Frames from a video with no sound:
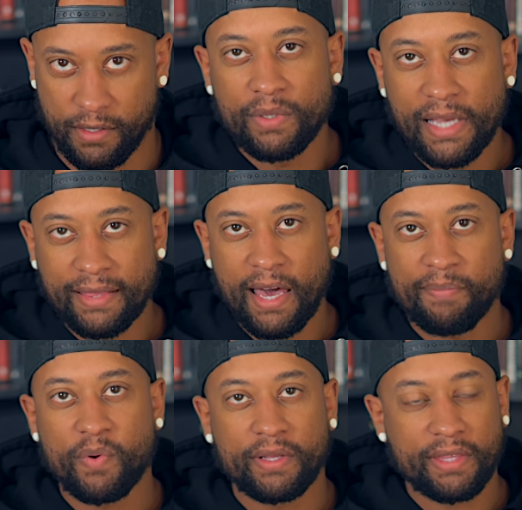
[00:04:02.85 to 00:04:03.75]
It was at that
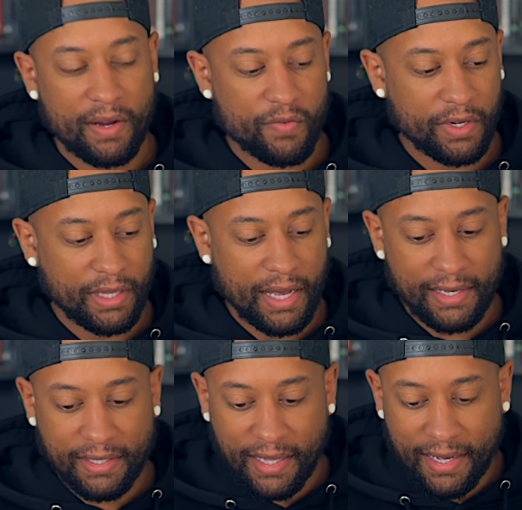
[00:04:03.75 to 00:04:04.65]
point that I
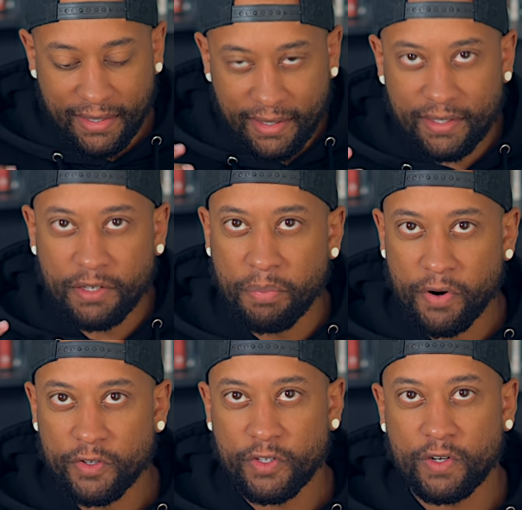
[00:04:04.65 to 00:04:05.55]
realized that since a
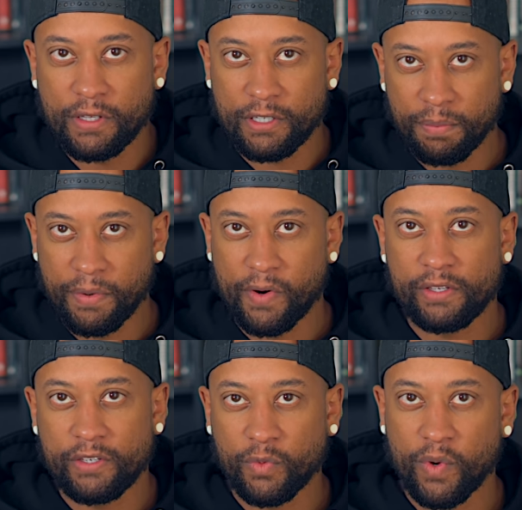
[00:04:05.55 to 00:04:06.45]
personal
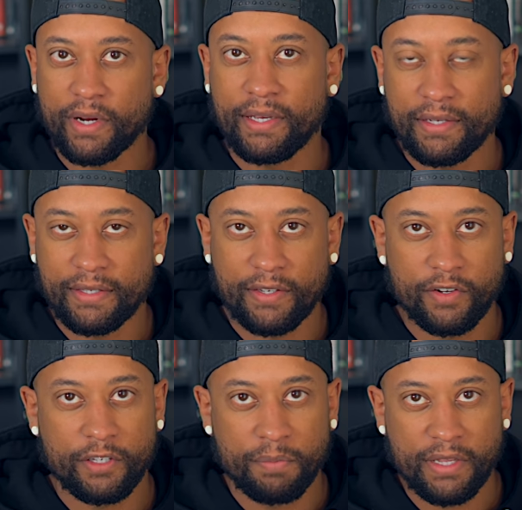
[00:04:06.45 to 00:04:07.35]
experience is what he
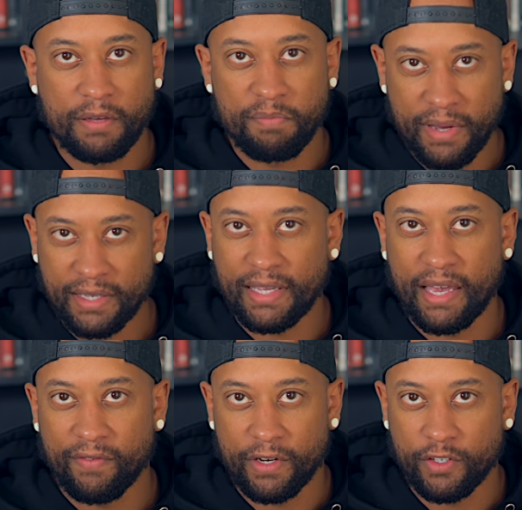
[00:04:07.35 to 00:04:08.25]
considered to be the best
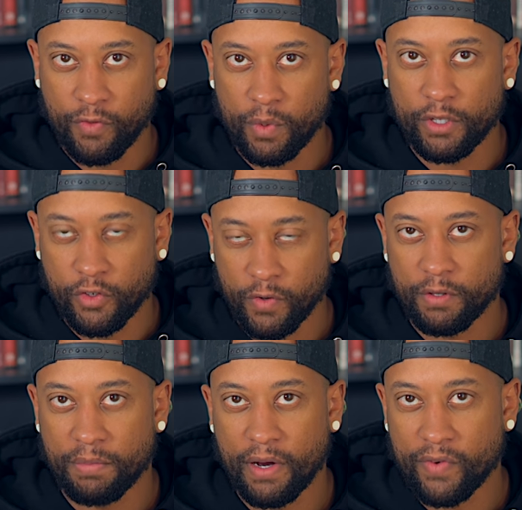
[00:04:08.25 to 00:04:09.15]
evidence for the
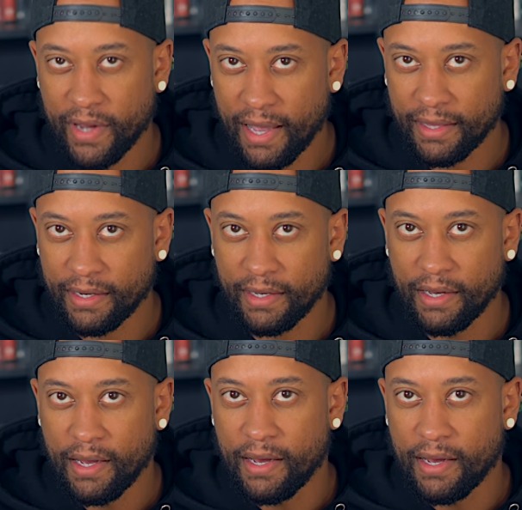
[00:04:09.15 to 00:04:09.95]
truth about reality,